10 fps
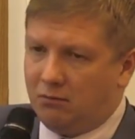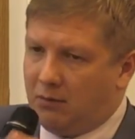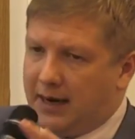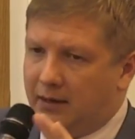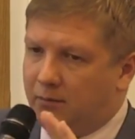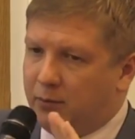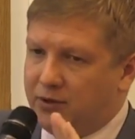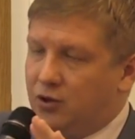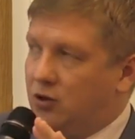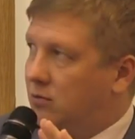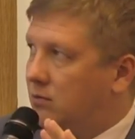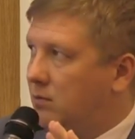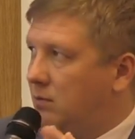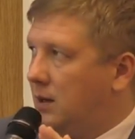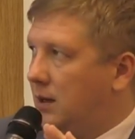My position,
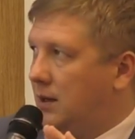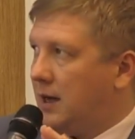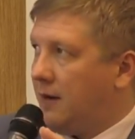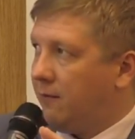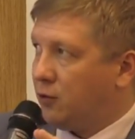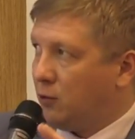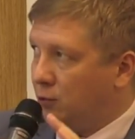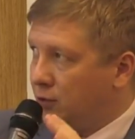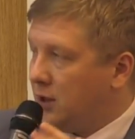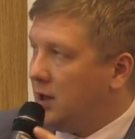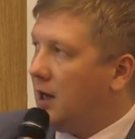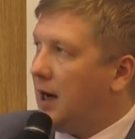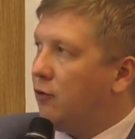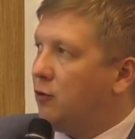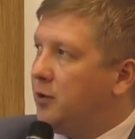I've told
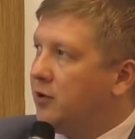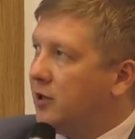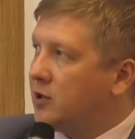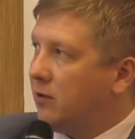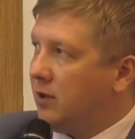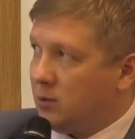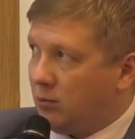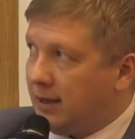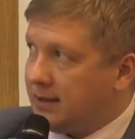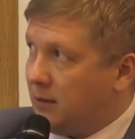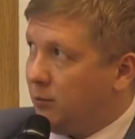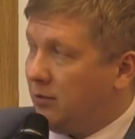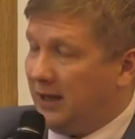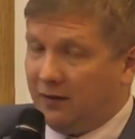our European colleagues, is quite simple.